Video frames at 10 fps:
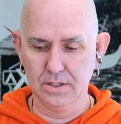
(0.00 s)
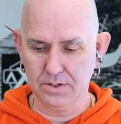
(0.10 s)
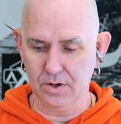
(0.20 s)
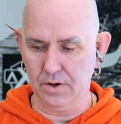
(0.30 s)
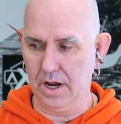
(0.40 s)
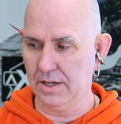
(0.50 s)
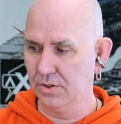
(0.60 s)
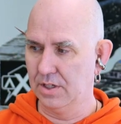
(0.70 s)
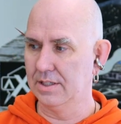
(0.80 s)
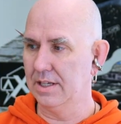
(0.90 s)
So as
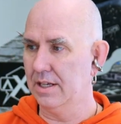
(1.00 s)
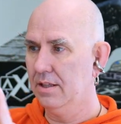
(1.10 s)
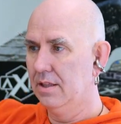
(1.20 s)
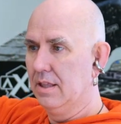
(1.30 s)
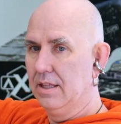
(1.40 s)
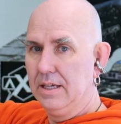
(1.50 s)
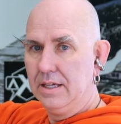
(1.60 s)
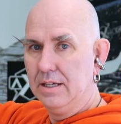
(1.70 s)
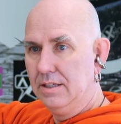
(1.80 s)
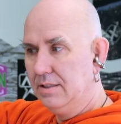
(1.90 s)
you can see,
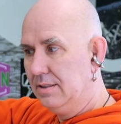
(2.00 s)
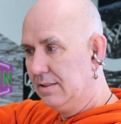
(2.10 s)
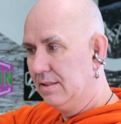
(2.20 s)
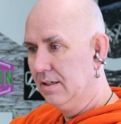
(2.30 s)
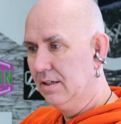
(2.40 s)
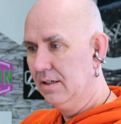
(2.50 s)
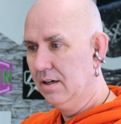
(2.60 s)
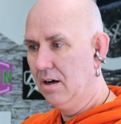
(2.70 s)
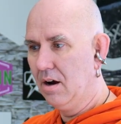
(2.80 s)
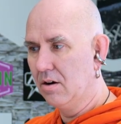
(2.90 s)
these
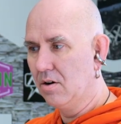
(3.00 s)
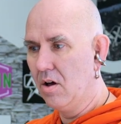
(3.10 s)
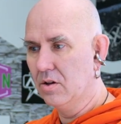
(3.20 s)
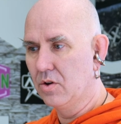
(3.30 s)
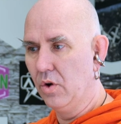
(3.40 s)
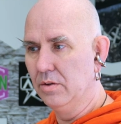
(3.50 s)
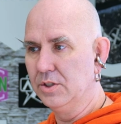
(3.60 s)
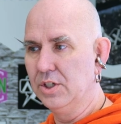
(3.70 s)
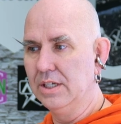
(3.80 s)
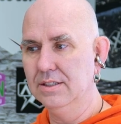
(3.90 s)
are all coil
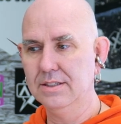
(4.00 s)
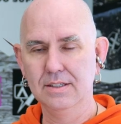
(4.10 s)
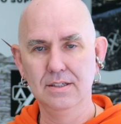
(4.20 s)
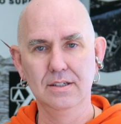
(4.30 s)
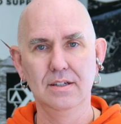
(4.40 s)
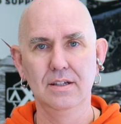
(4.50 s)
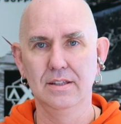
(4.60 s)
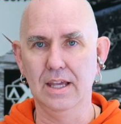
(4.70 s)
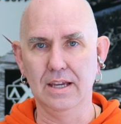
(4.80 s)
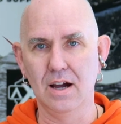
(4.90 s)
machines.
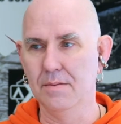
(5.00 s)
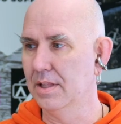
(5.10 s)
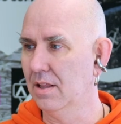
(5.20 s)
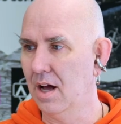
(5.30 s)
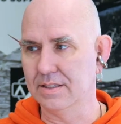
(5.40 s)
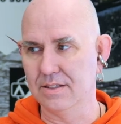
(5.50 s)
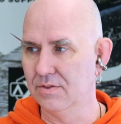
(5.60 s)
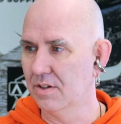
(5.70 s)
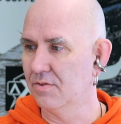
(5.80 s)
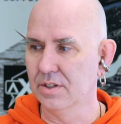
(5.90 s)
They come in lots
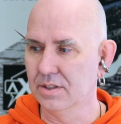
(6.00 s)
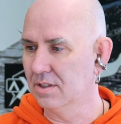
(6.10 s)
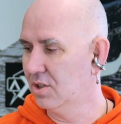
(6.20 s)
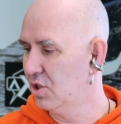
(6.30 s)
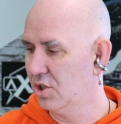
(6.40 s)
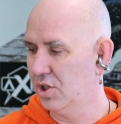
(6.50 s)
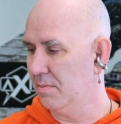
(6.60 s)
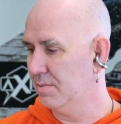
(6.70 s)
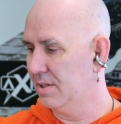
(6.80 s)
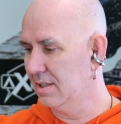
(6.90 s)
of different
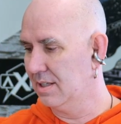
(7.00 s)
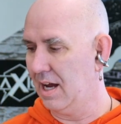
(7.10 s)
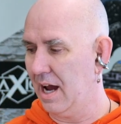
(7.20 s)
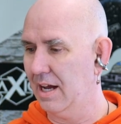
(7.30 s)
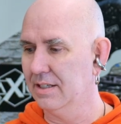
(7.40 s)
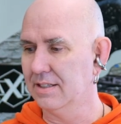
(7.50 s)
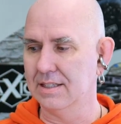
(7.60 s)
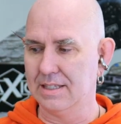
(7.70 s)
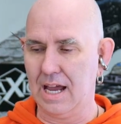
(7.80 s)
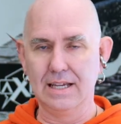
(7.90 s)
shapes and styles
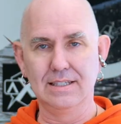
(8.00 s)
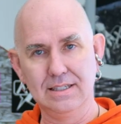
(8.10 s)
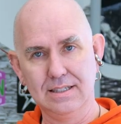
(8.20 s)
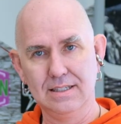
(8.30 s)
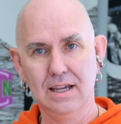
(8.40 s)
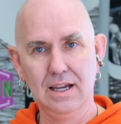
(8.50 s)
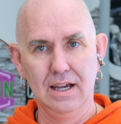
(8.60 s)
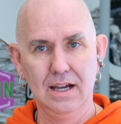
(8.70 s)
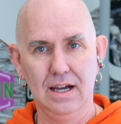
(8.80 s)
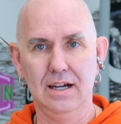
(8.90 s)
and sizes
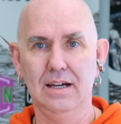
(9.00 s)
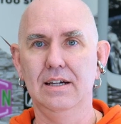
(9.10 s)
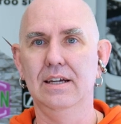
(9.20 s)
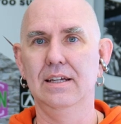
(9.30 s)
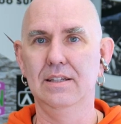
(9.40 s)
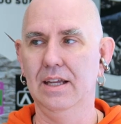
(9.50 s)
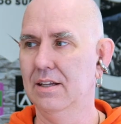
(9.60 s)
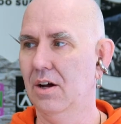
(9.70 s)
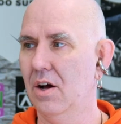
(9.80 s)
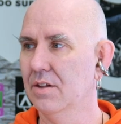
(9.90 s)

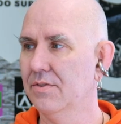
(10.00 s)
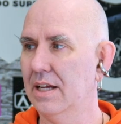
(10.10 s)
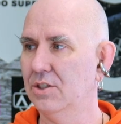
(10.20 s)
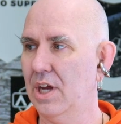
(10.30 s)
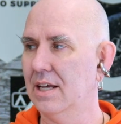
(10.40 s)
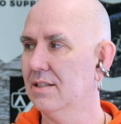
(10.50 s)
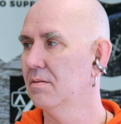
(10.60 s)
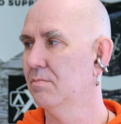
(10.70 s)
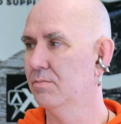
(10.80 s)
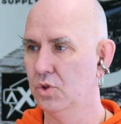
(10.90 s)
and all of that jazz.
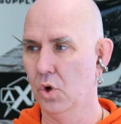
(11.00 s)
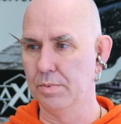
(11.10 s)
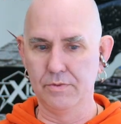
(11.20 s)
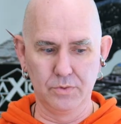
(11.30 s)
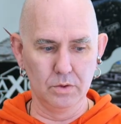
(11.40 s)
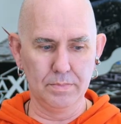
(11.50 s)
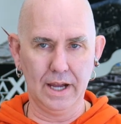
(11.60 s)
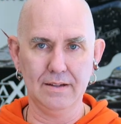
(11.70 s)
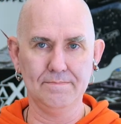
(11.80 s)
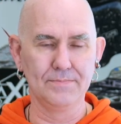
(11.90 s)
Don't be fooled
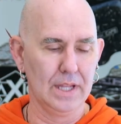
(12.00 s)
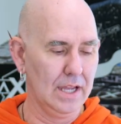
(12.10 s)
by it.